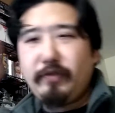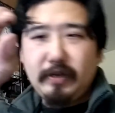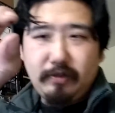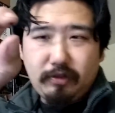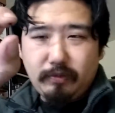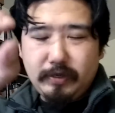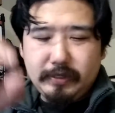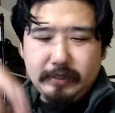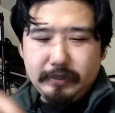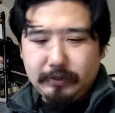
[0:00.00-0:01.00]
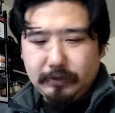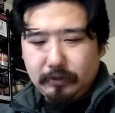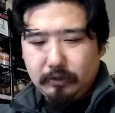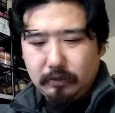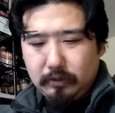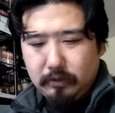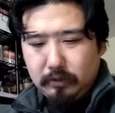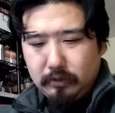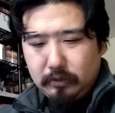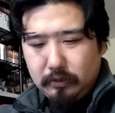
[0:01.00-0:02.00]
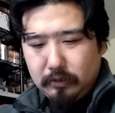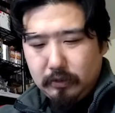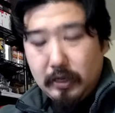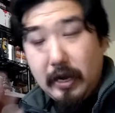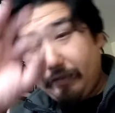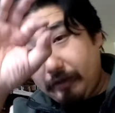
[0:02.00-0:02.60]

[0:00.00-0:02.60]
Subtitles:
to getting 3 of these. And